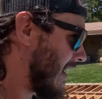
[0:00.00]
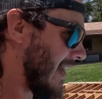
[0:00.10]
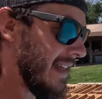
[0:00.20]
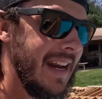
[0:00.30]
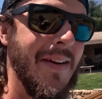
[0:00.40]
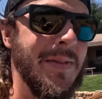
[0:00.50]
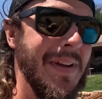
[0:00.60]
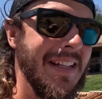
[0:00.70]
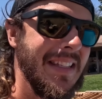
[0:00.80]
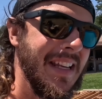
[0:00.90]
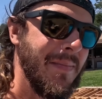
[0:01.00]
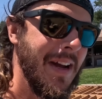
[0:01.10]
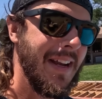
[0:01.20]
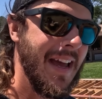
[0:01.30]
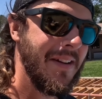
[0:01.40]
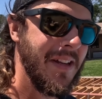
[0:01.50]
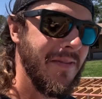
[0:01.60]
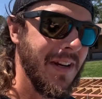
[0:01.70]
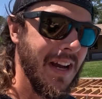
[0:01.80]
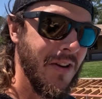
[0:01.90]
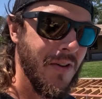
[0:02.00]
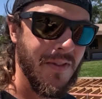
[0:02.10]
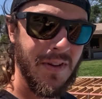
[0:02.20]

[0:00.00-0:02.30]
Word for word: I thought I was being slick by cantilevering out over